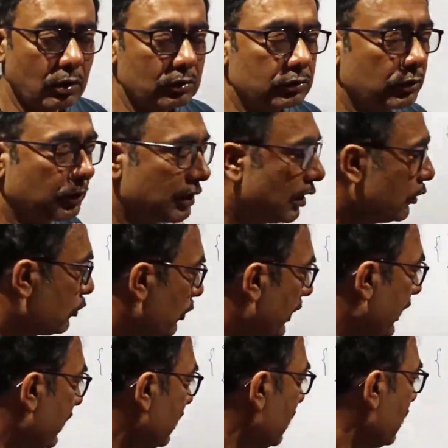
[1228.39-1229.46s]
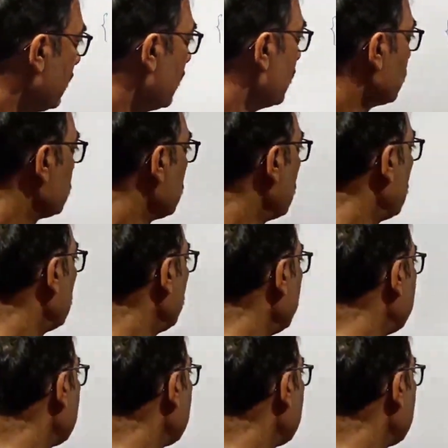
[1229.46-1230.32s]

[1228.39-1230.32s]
also you can do it. So